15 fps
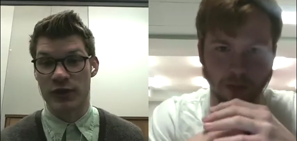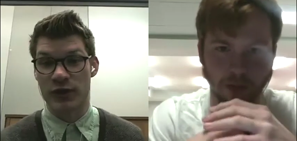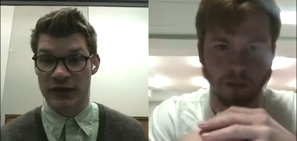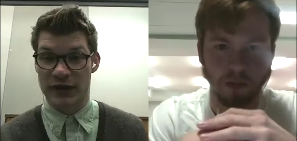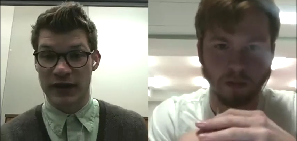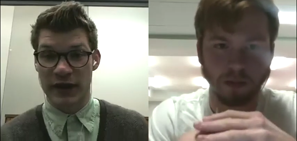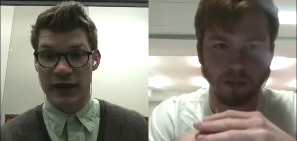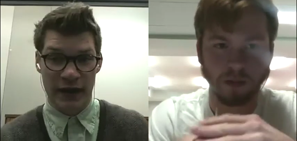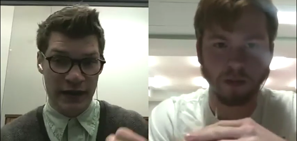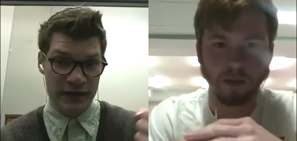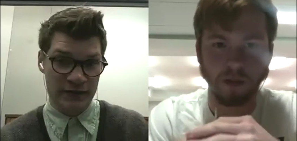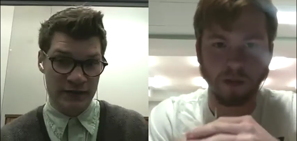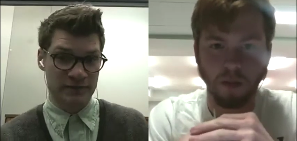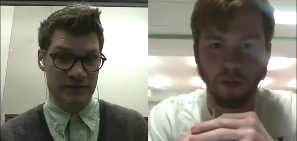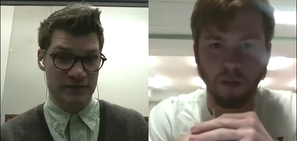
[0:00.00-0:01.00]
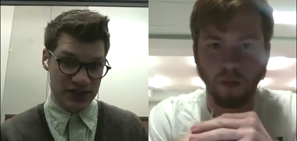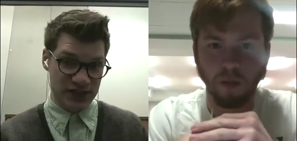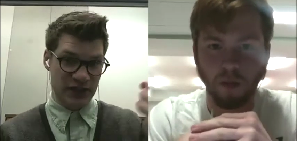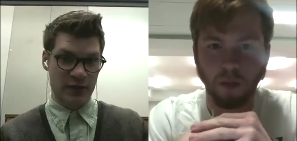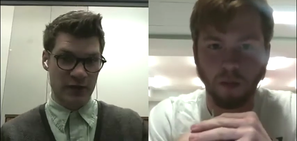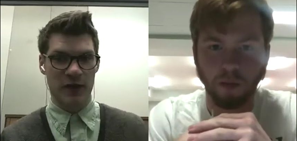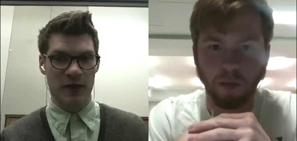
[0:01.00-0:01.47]
Speaker 1: work in
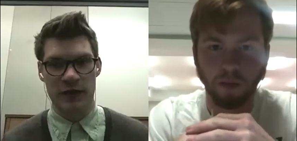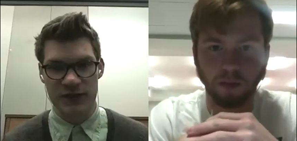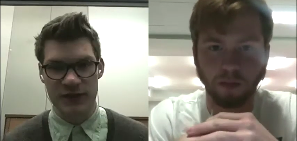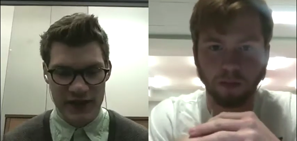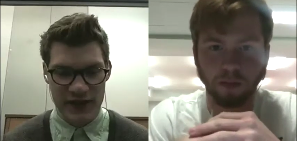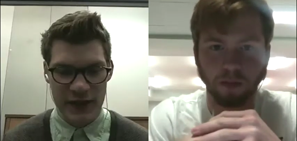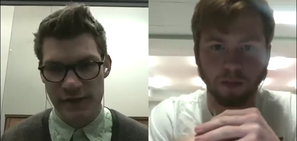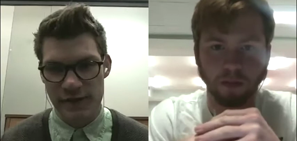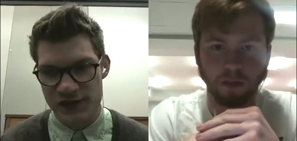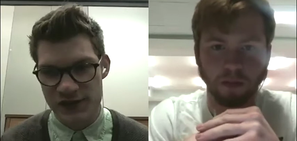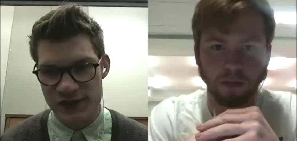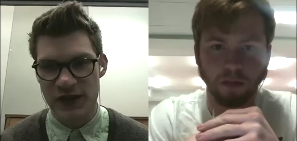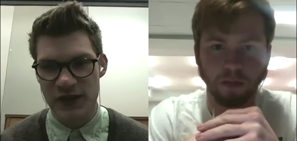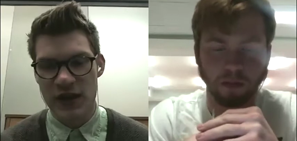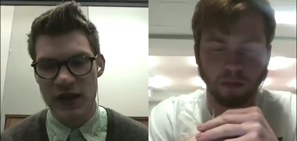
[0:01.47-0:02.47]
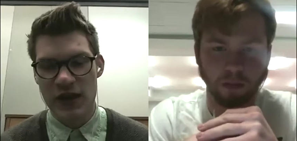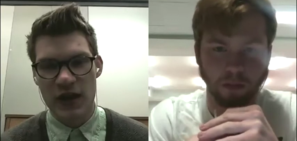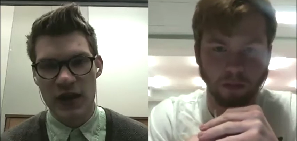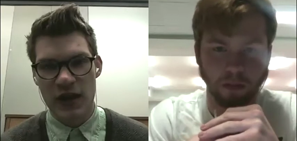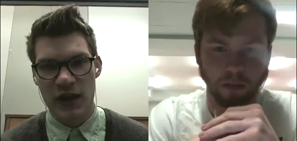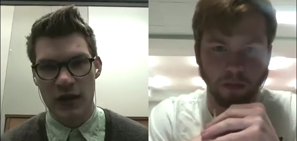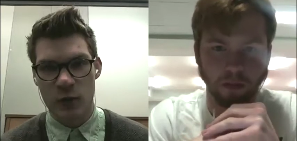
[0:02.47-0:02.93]
cinema or television.
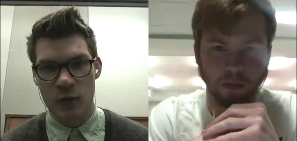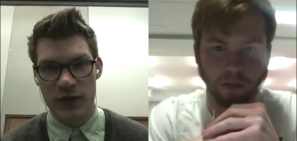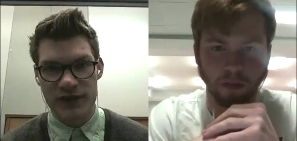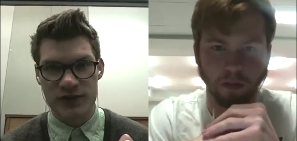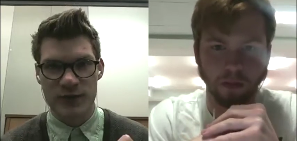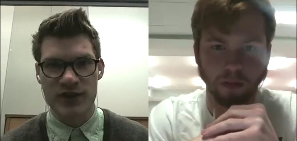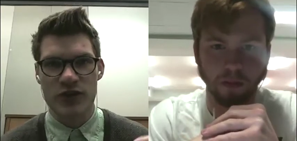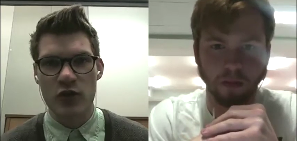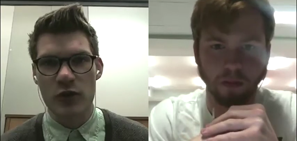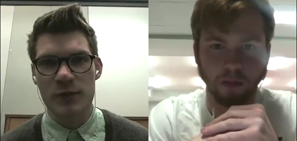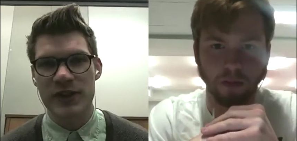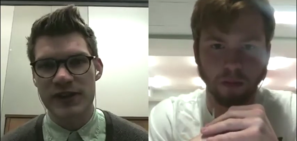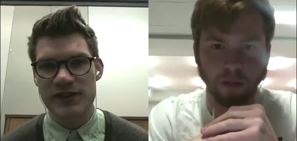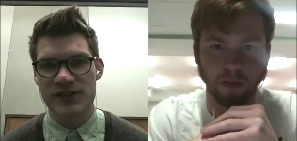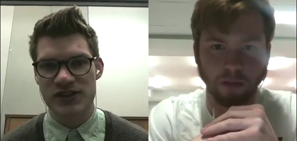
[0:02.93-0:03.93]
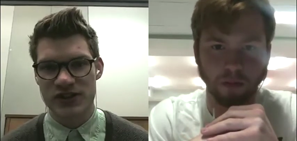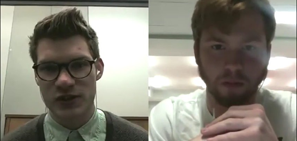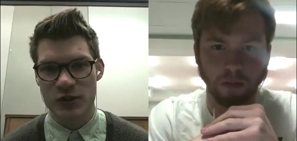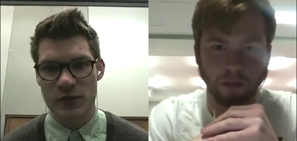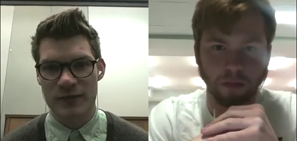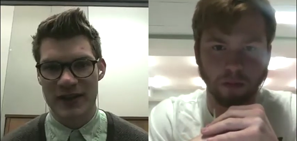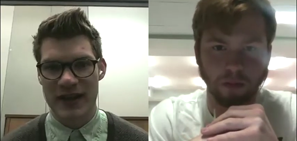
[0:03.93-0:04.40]
Uh, whereas we normally
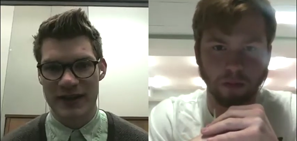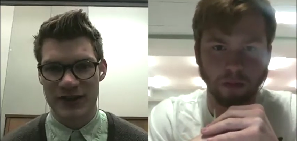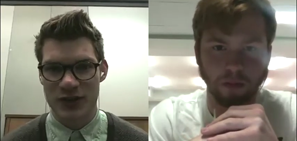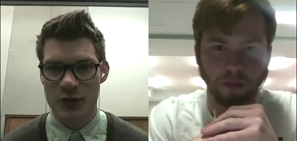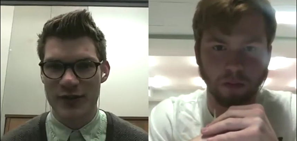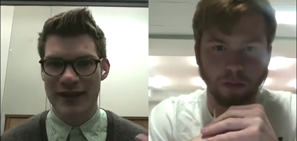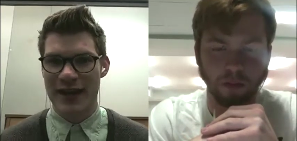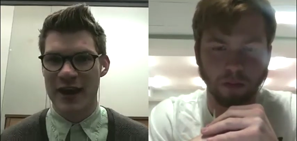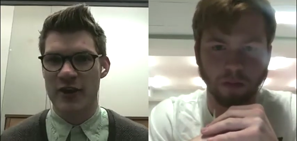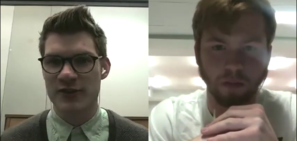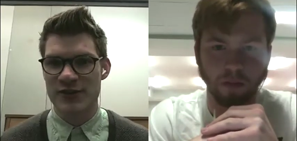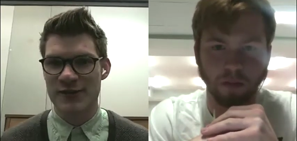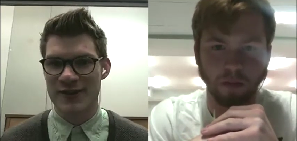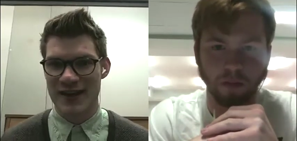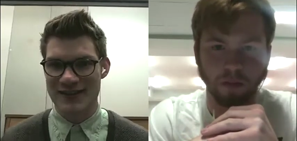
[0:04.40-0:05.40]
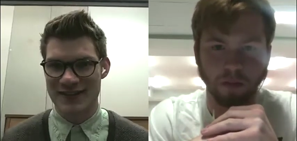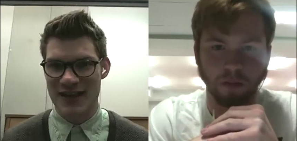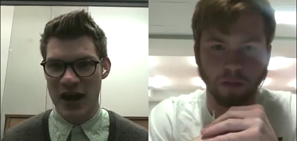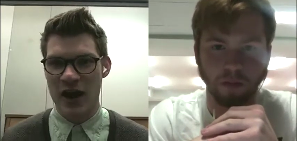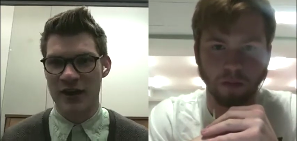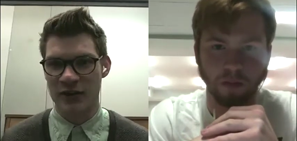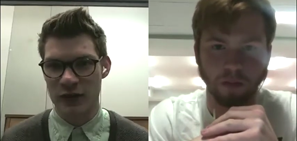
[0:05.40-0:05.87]
assume that you know the character that
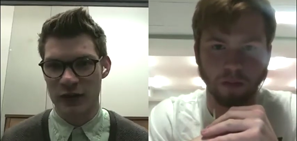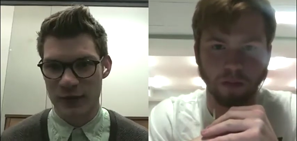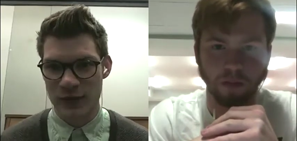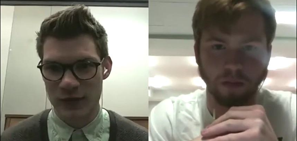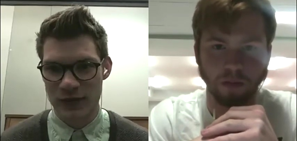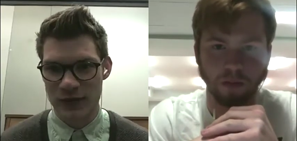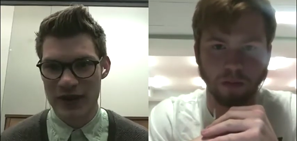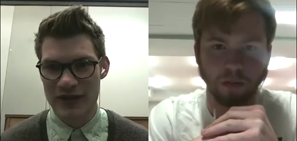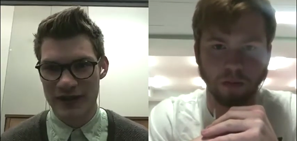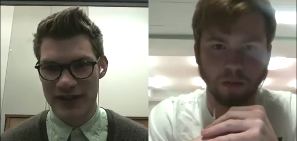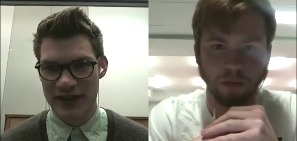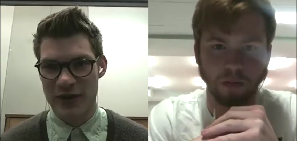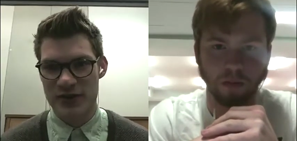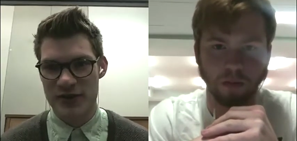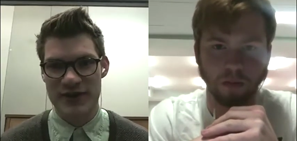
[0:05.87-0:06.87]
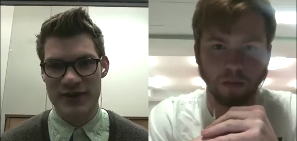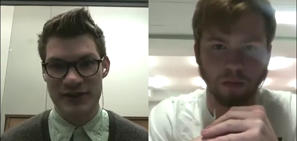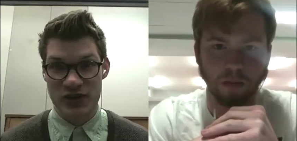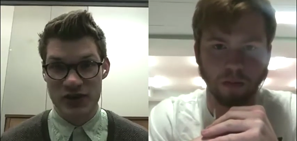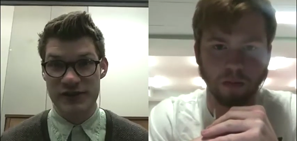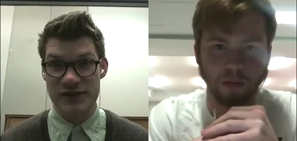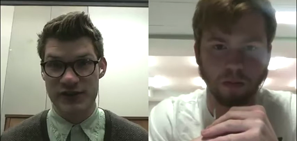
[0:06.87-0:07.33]
is honorable, the character
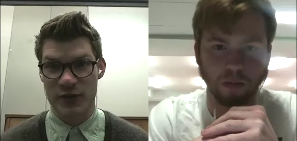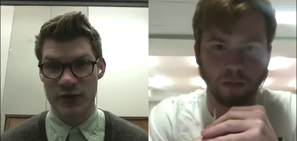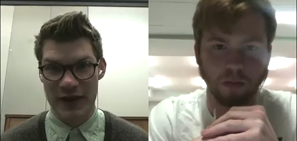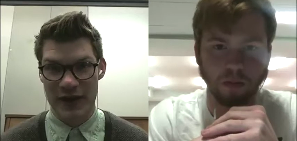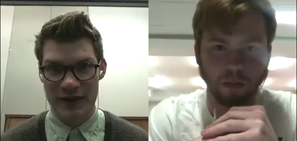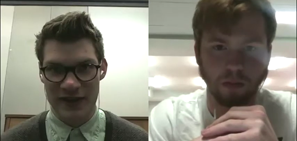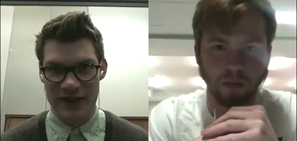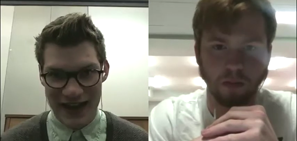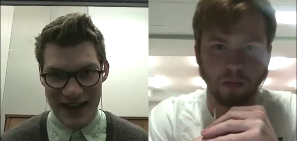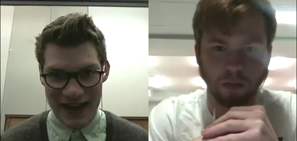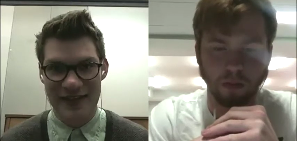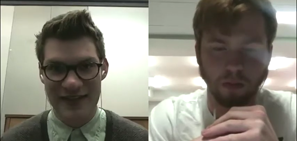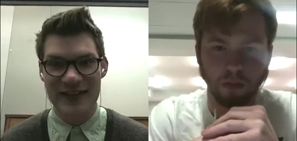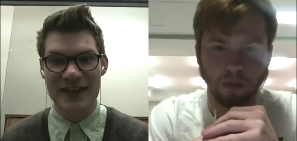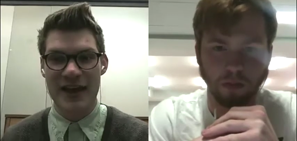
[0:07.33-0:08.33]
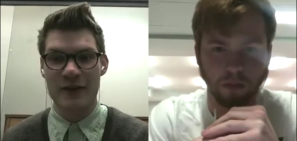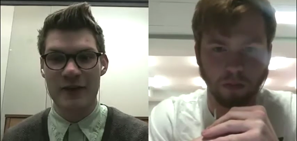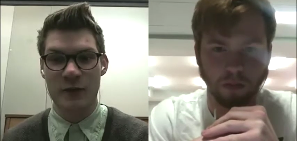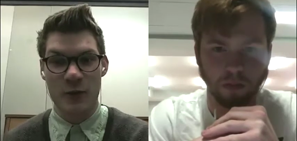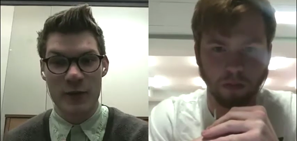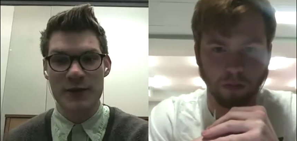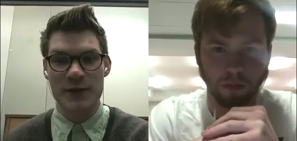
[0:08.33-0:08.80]
that does the right thing, in the
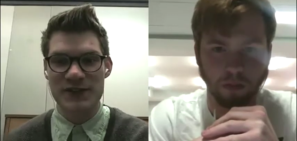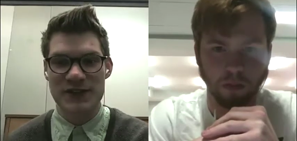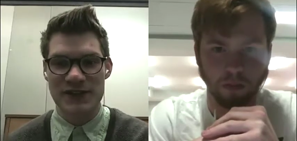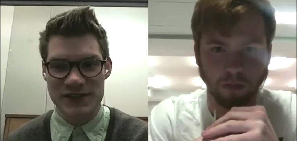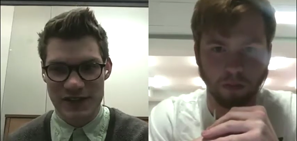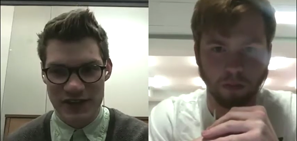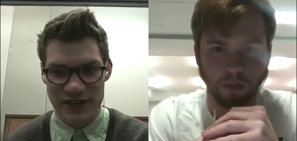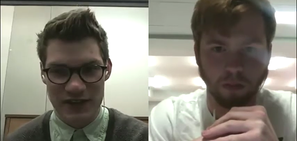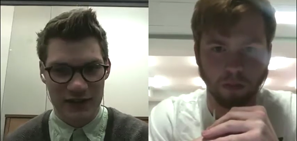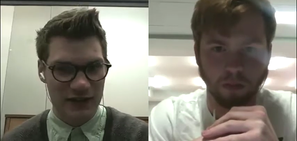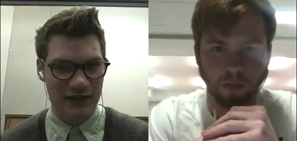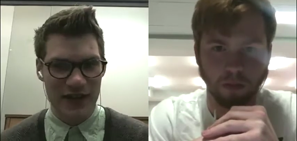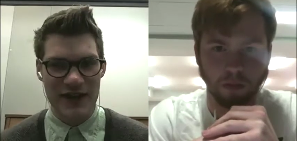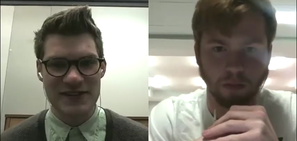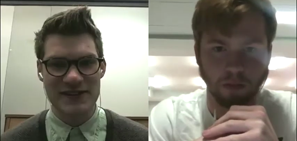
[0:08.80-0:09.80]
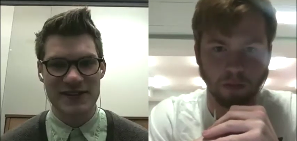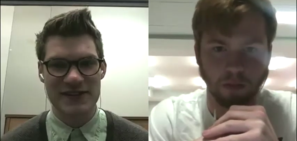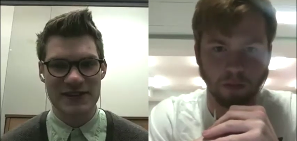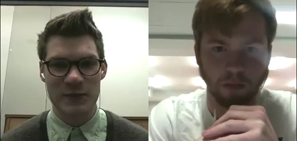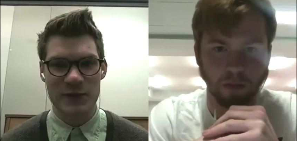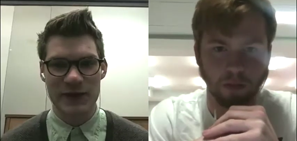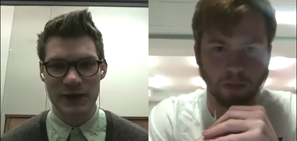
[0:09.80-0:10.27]
end will succeed. Last
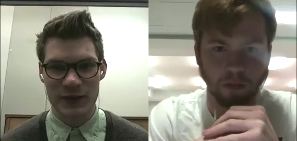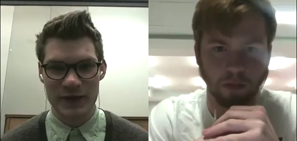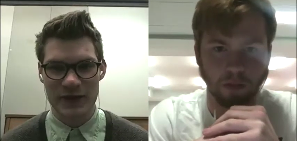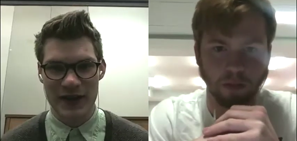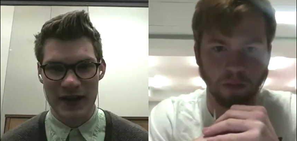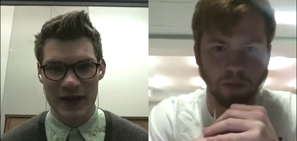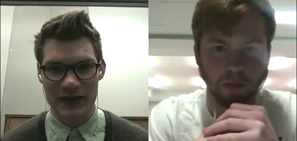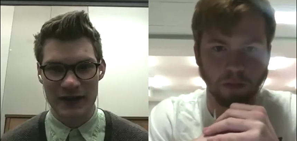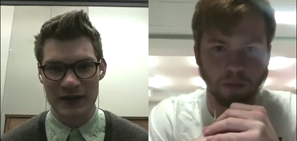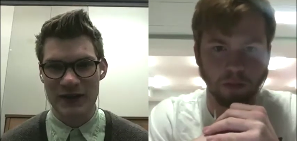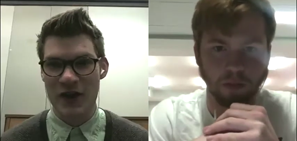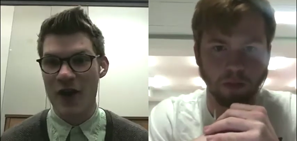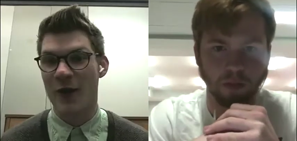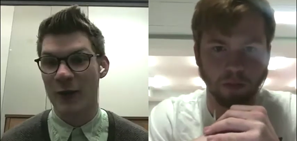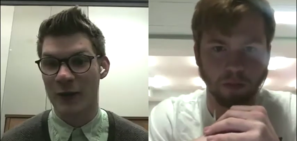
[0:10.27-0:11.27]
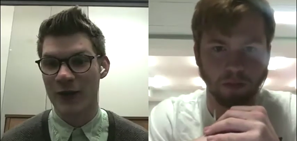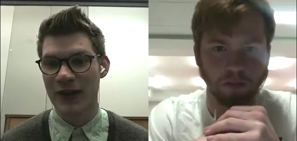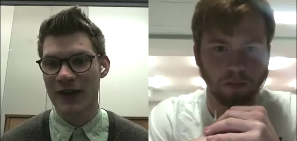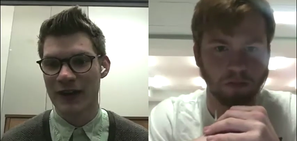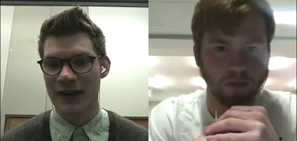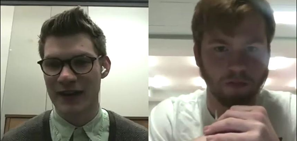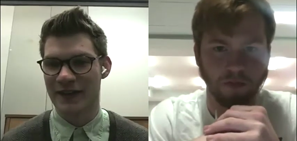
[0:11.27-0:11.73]
season we learned that no,